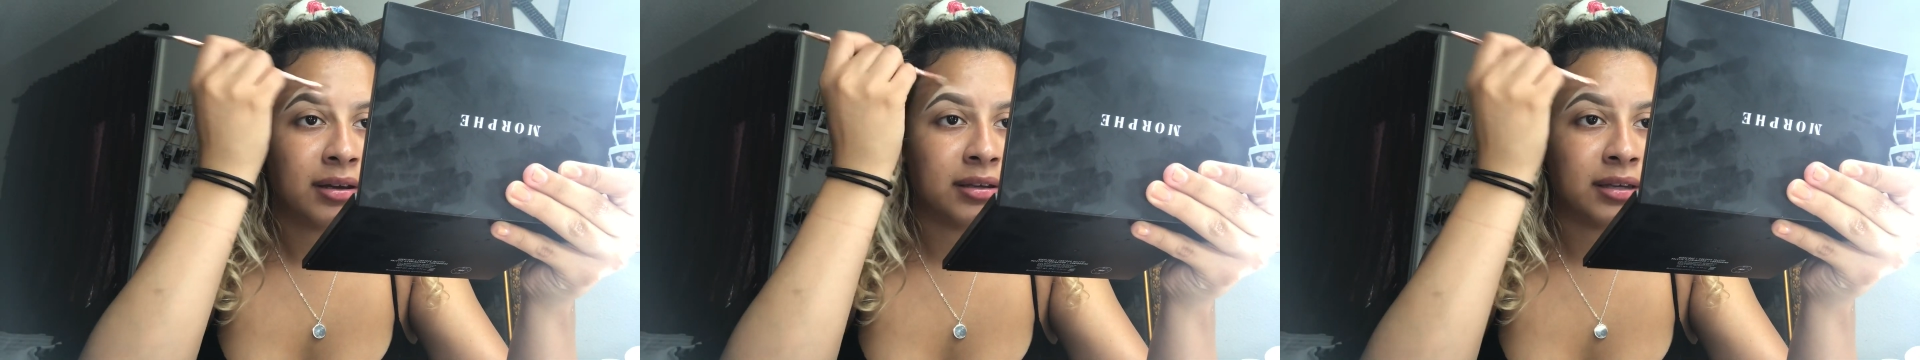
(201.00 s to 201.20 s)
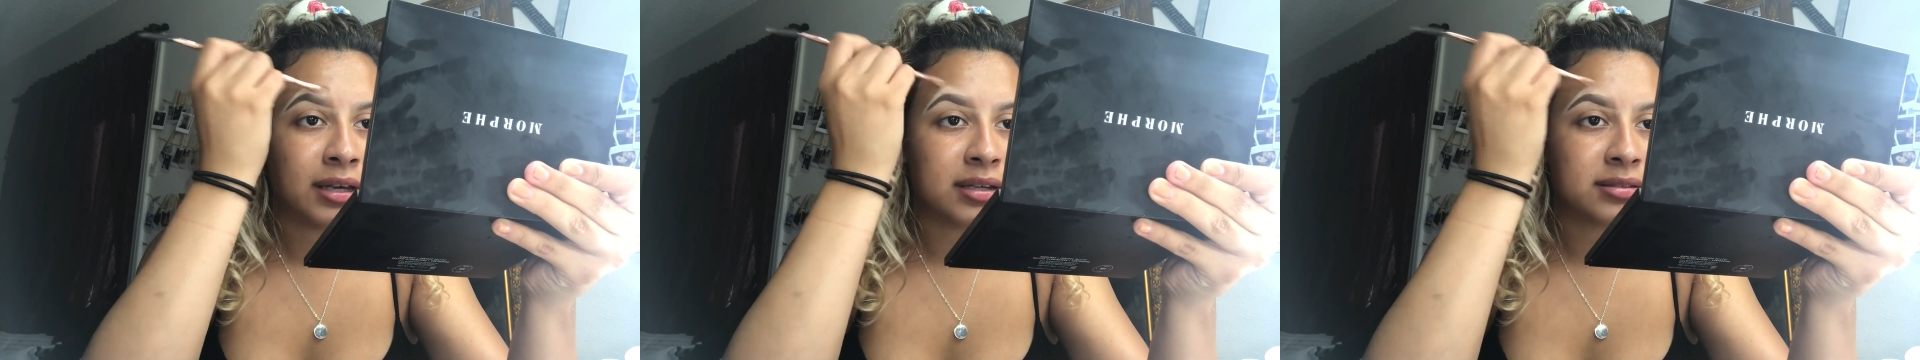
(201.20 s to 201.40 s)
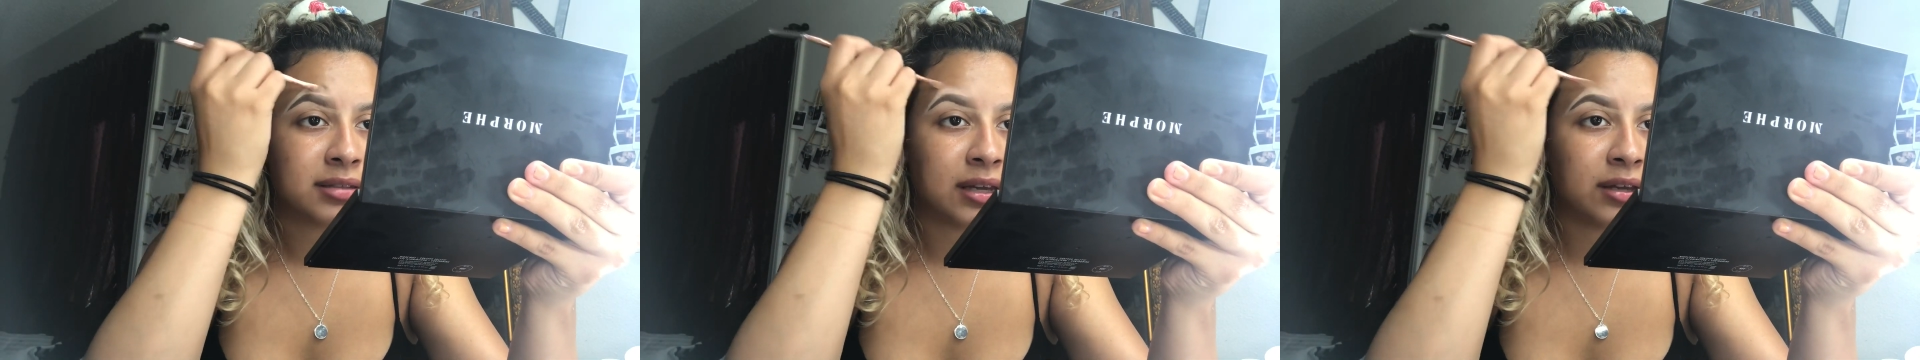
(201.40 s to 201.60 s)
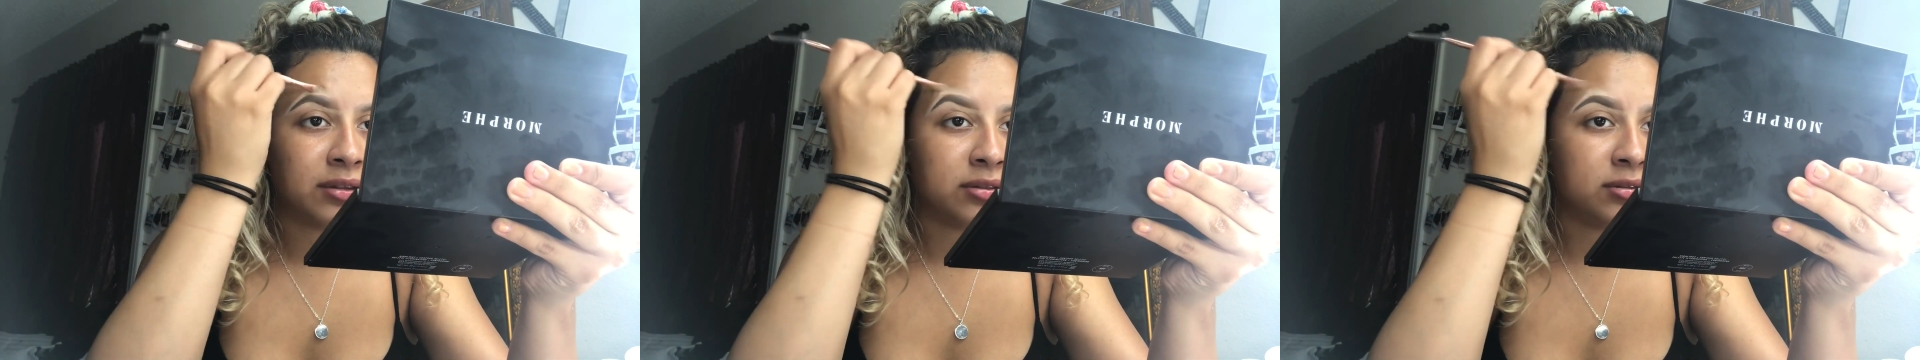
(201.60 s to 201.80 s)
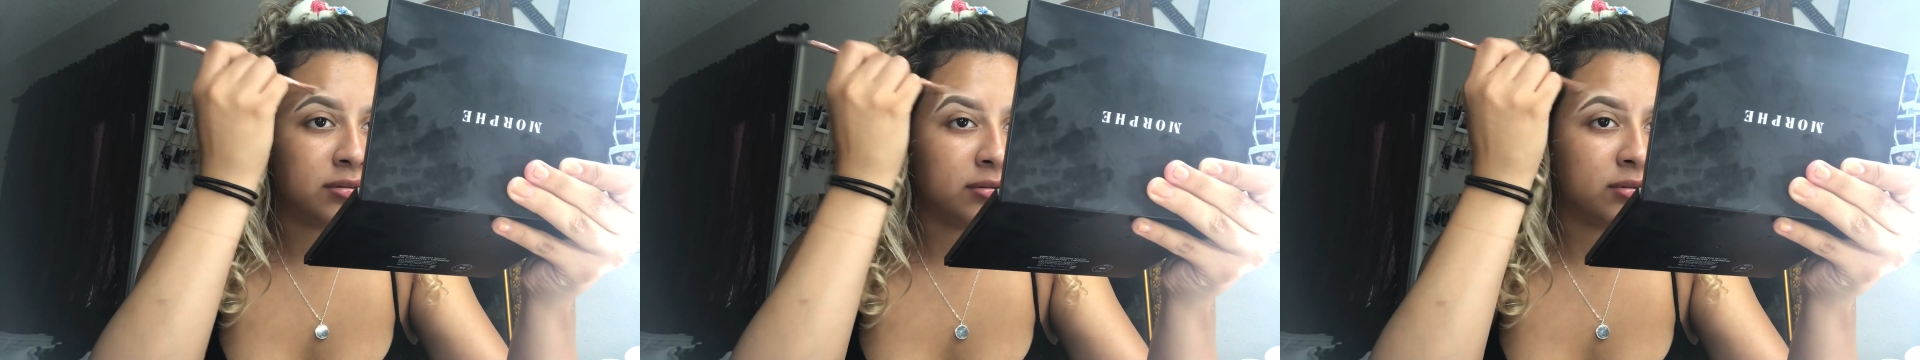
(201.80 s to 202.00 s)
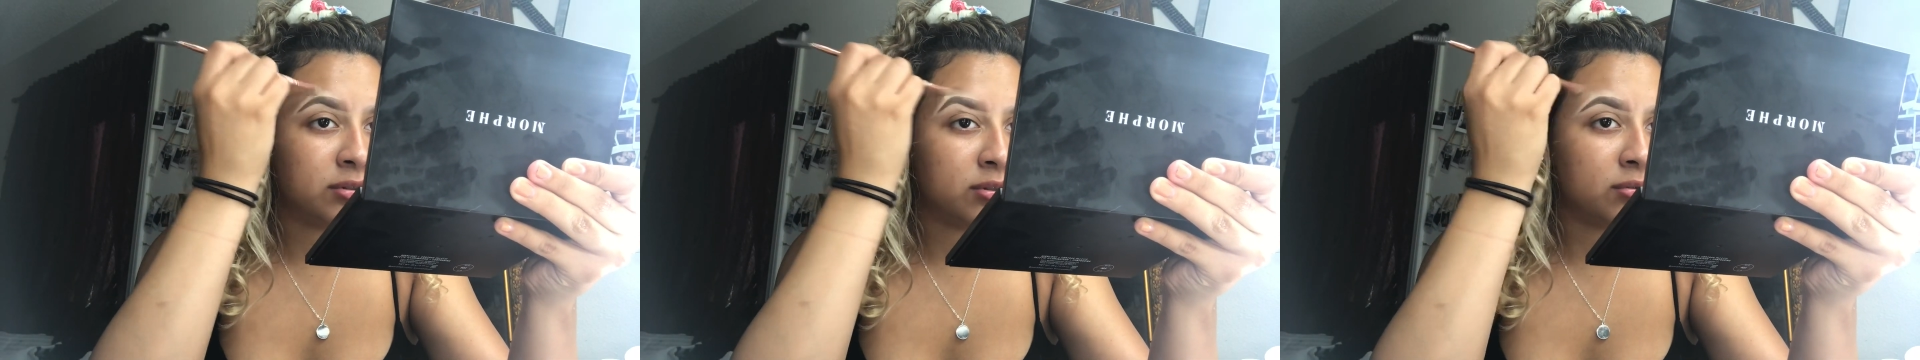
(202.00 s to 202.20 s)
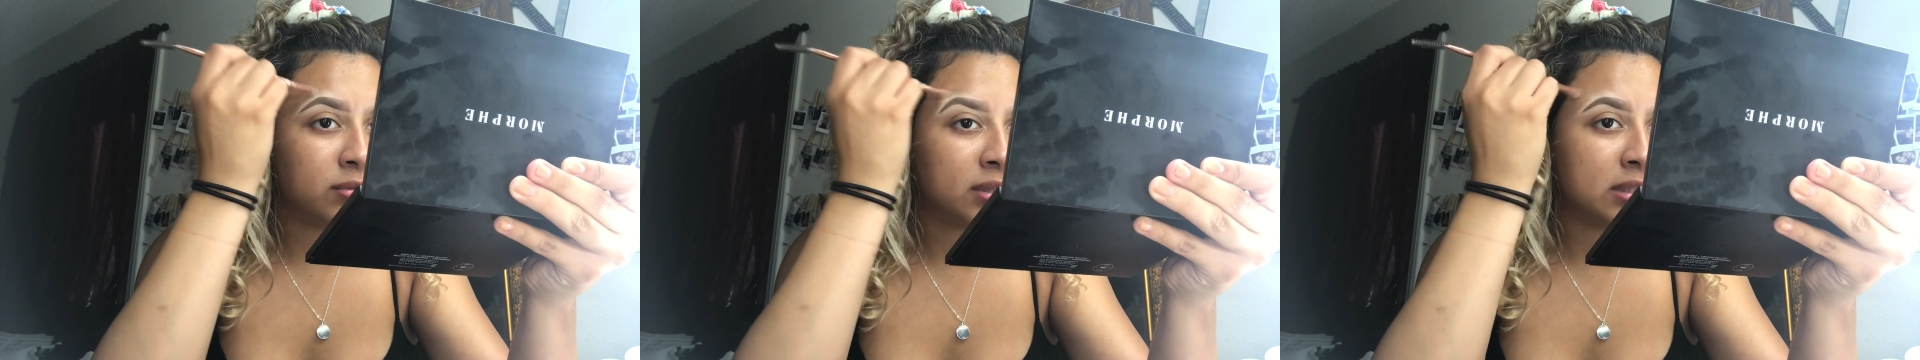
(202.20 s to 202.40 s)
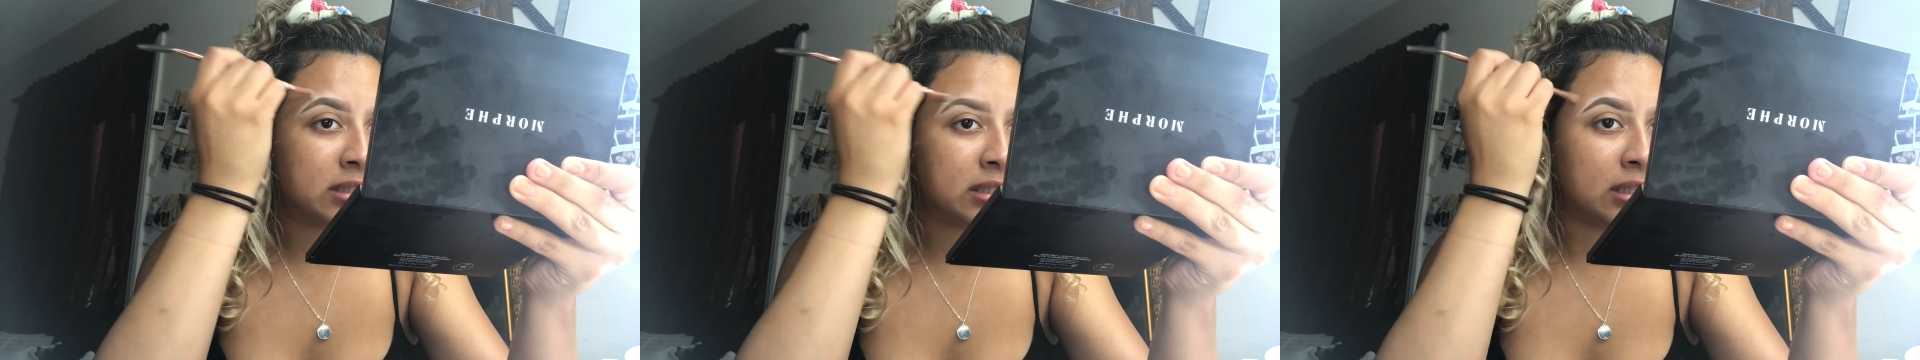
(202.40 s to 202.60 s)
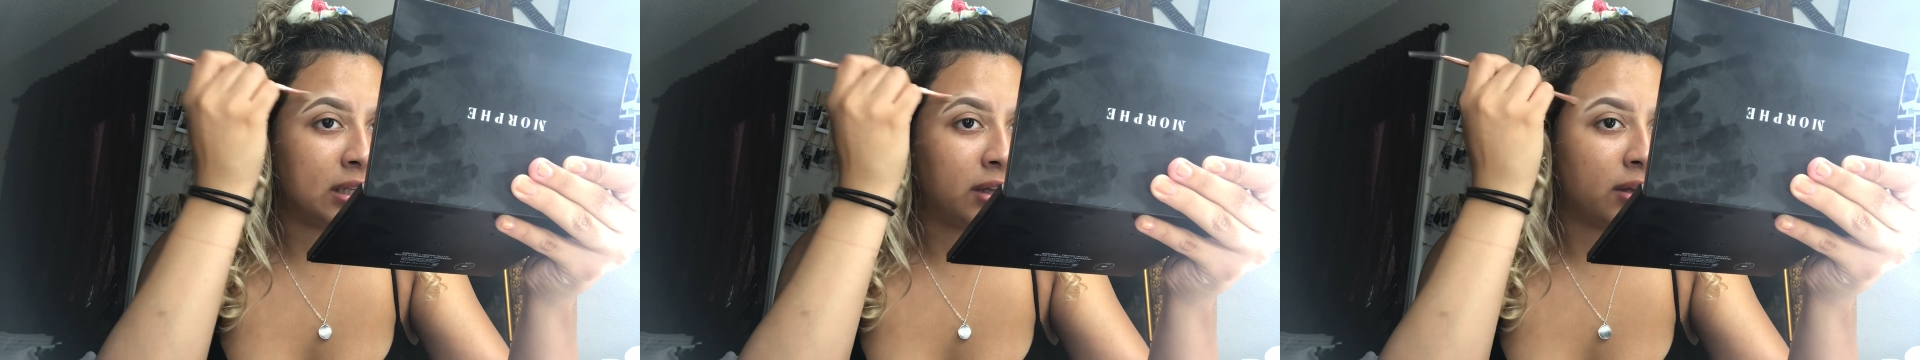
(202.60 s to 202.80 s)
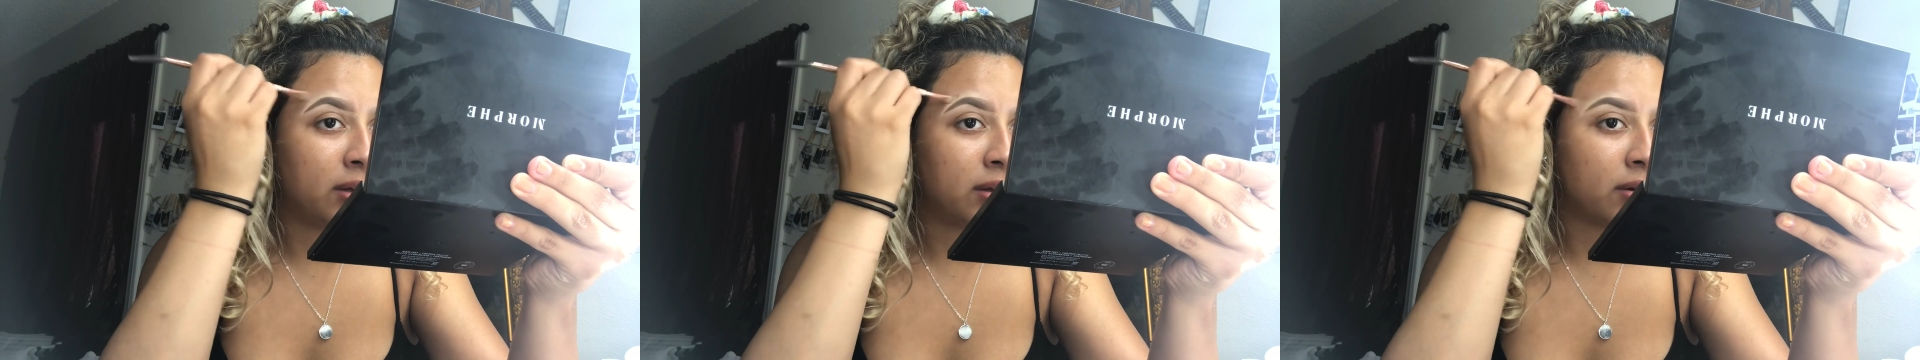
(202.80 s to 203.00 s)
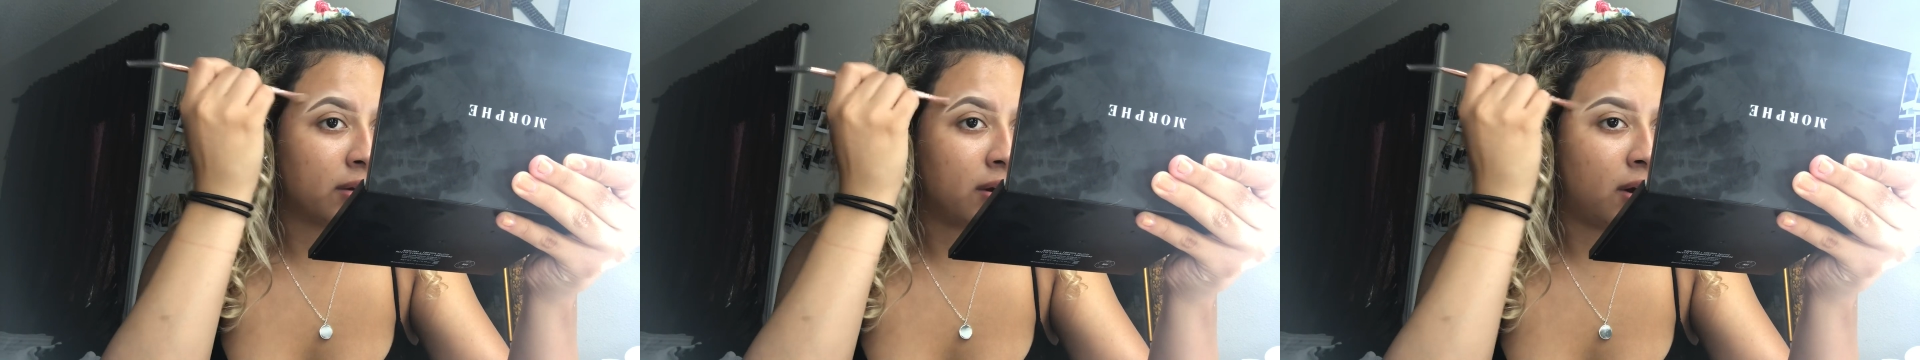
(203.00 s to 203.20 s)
yes, I do concealer